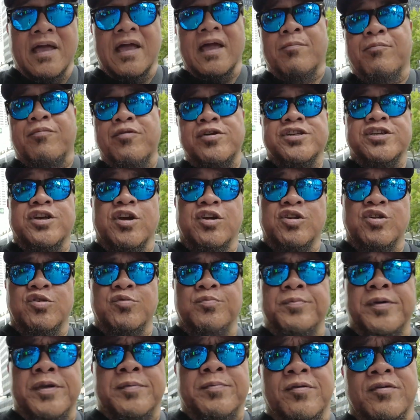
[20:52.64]
I appreciate
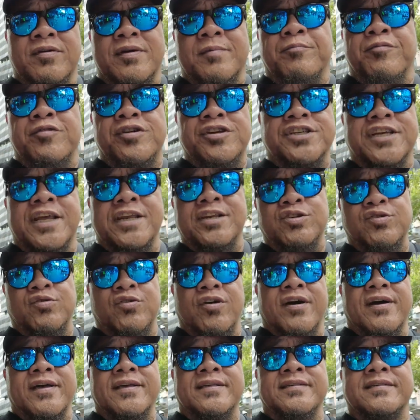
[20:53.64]
you people, I appreciate
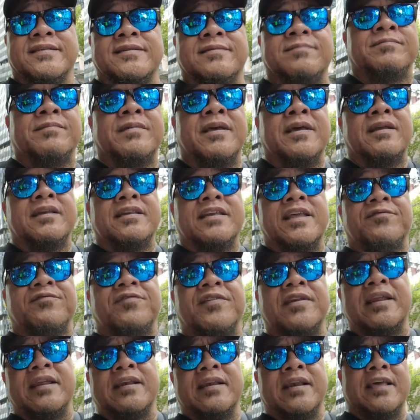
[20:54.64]
you guys,
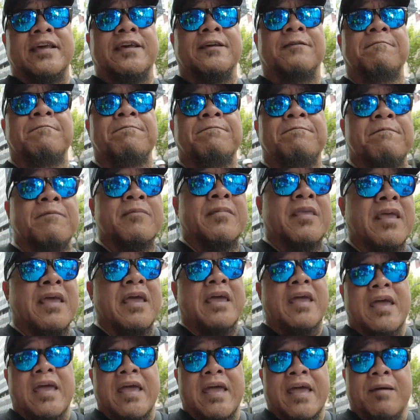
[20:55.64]
definitely.
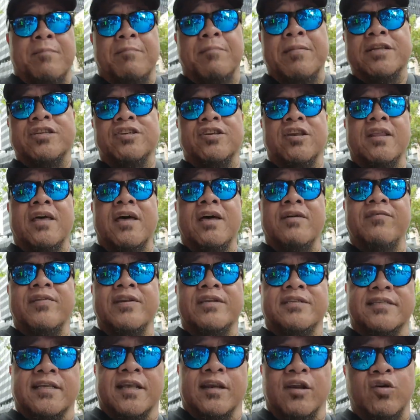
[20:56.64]
Much love
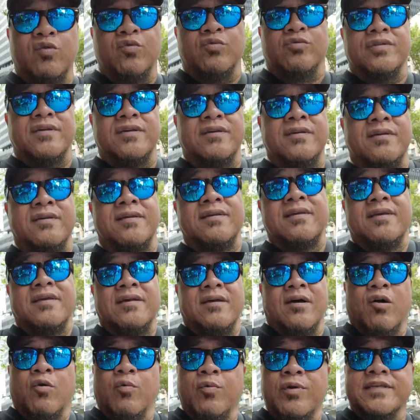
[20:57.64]
and salute.
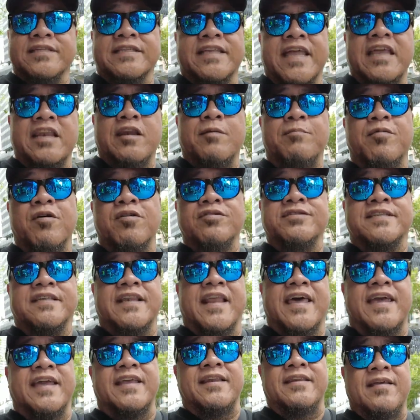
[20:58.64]
Always stay in the boss
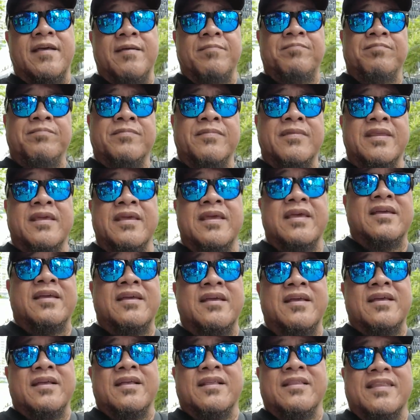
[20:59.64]
lane.
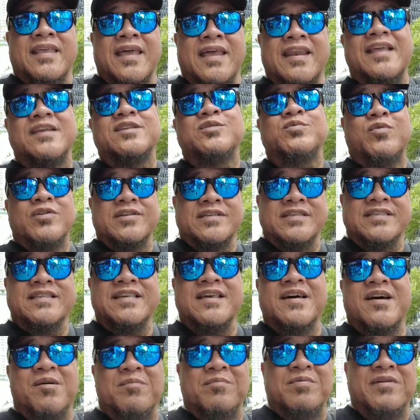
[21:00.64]
That is
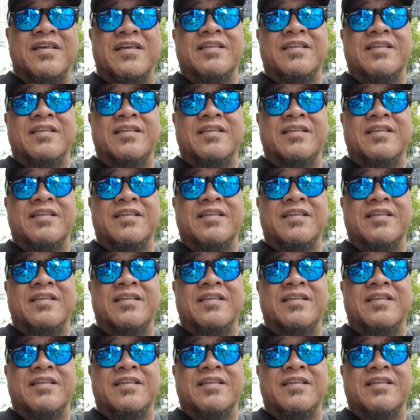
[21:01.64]
what's up.